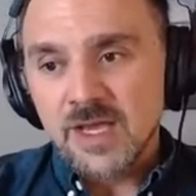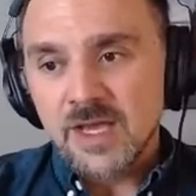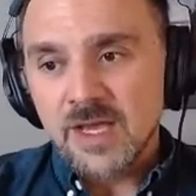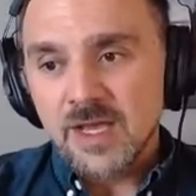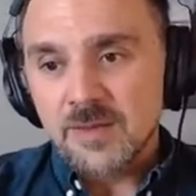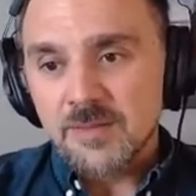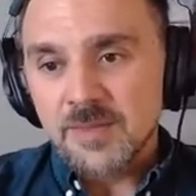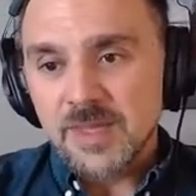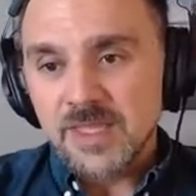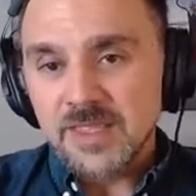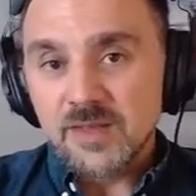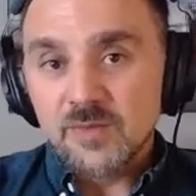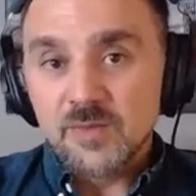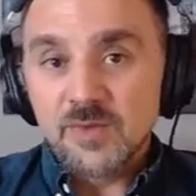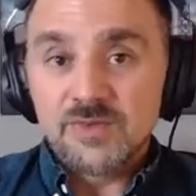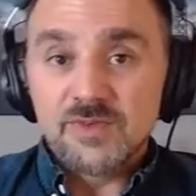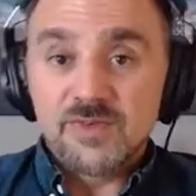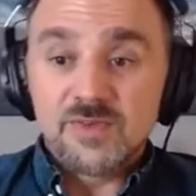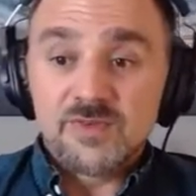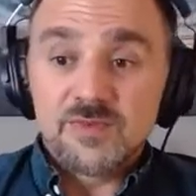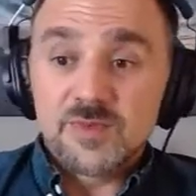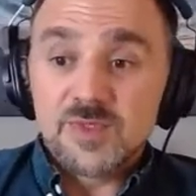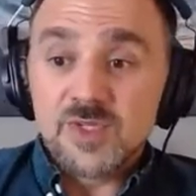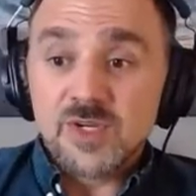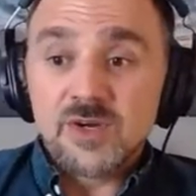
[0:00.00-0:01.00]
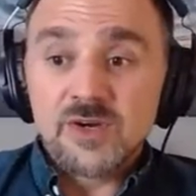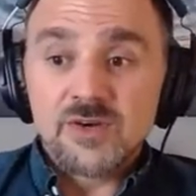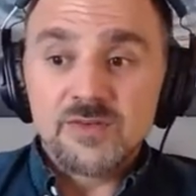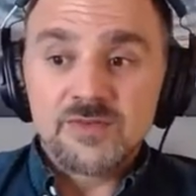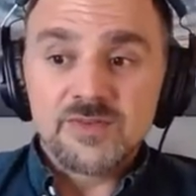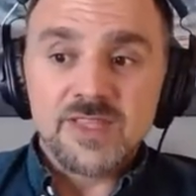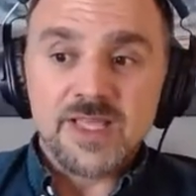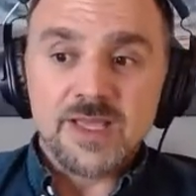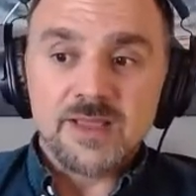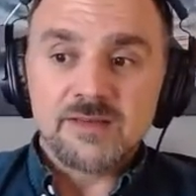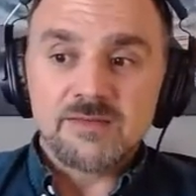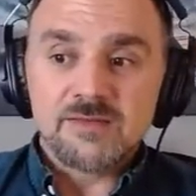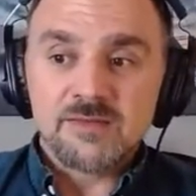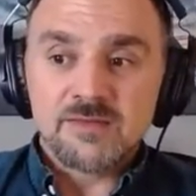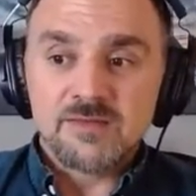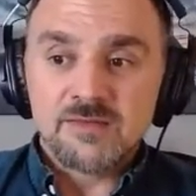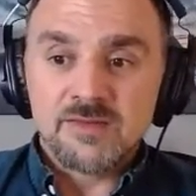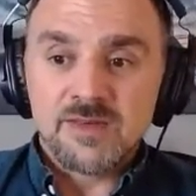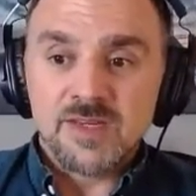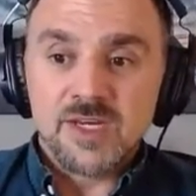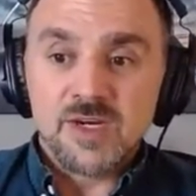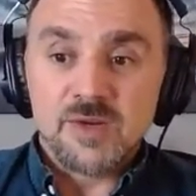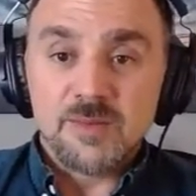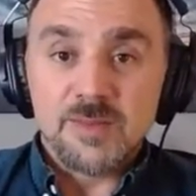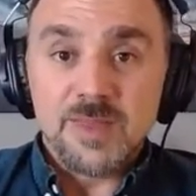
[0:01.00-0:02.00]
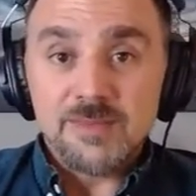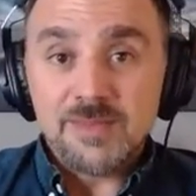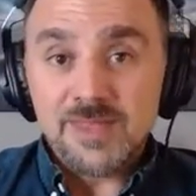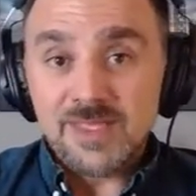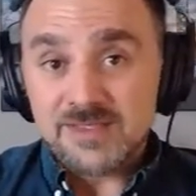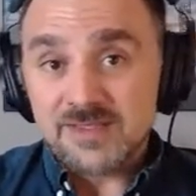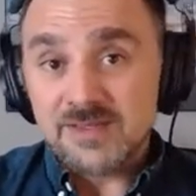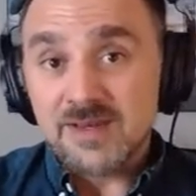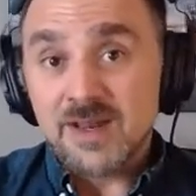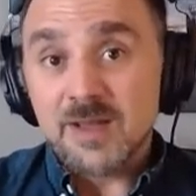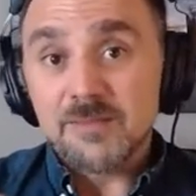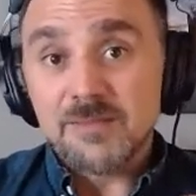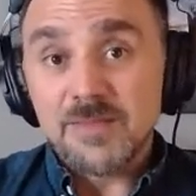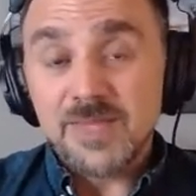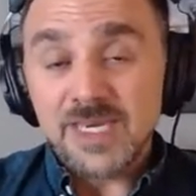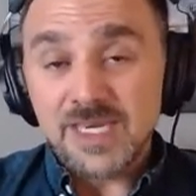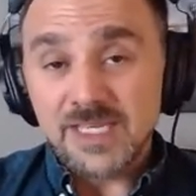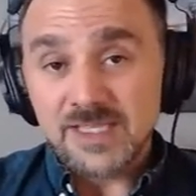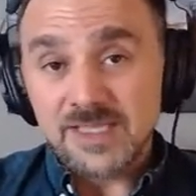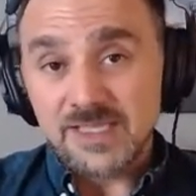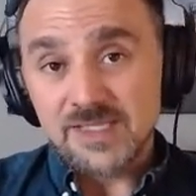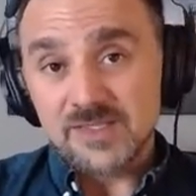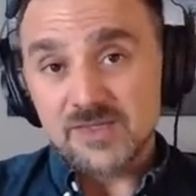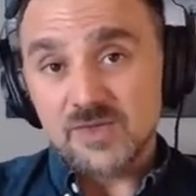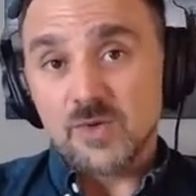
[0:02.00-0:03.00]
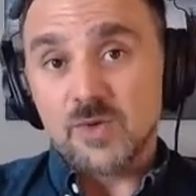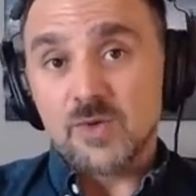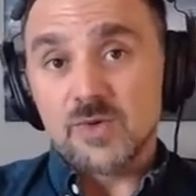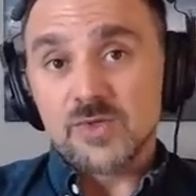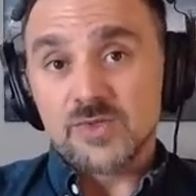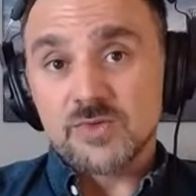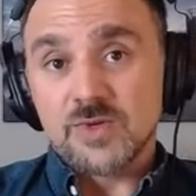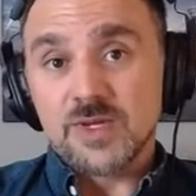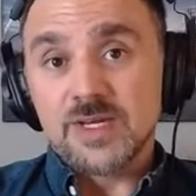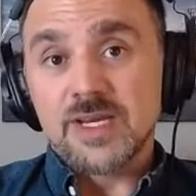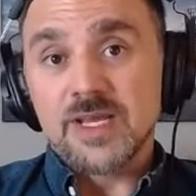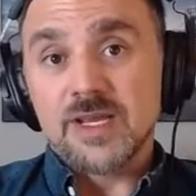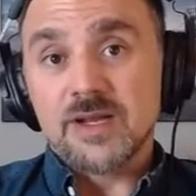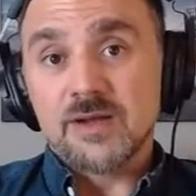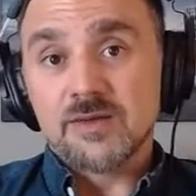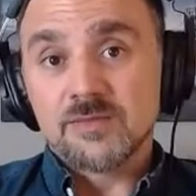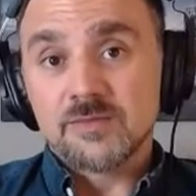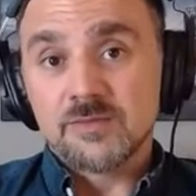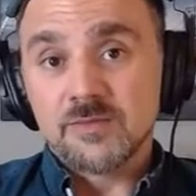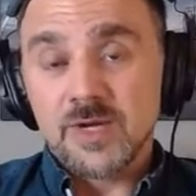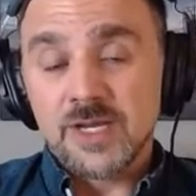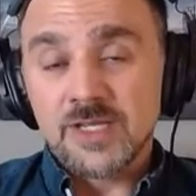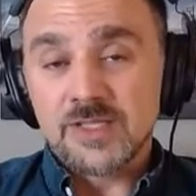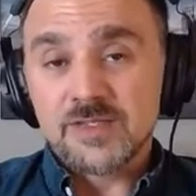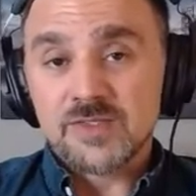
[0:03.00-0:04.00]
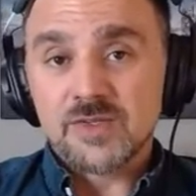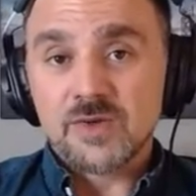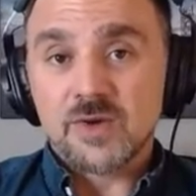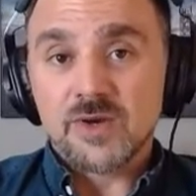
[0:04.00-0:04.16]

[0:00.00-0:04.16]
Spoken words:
And then we've observed that, maybe it's not meeting these goals right now, right?